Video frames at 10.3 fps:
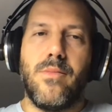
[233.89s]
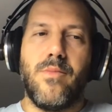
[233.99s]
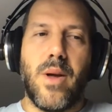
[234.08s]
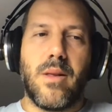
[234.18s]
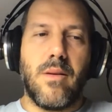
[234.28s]

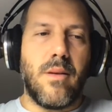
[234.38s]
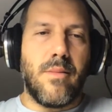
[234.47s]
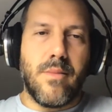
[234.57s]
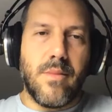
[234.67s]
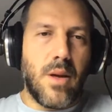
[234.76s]
better
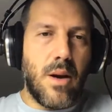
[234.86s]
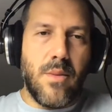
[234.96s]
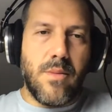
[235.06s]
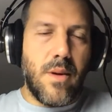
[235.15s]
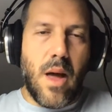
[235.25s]

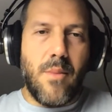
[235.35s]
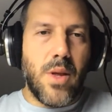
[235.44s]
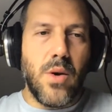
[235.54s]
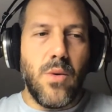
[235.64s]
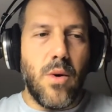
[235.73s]

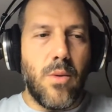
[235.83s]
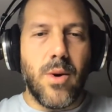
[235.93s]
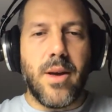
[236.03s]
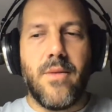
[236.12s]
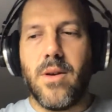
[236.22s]
M2 or
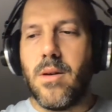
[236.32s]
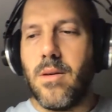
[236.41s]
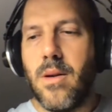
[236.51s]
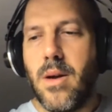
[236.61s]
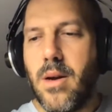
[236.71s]
whatever
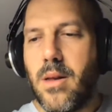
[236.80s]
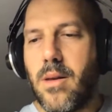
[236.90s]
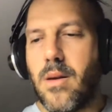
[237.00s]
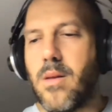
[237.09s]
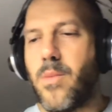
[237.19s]

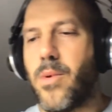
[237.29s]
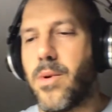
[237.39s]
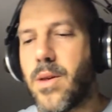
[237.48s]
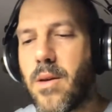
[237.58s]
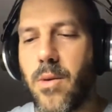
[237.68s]
the
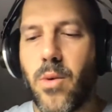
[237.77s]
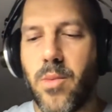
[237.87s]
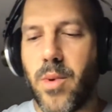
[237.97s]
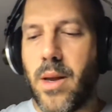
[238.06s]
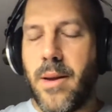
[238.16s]
process will
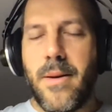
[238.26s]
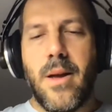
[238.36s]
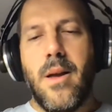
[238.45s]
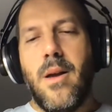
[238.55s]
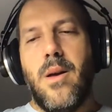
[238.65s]
be.
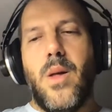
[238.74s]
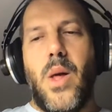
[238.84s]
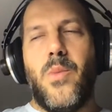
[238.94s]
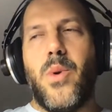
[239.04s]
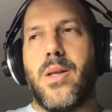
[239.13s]

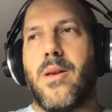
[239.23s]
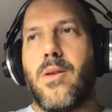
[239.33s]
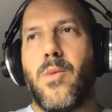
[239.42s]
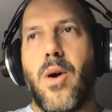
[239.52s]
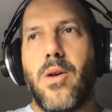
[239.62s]
But to
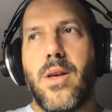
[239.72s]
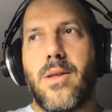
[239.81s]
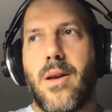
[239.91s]
be honest,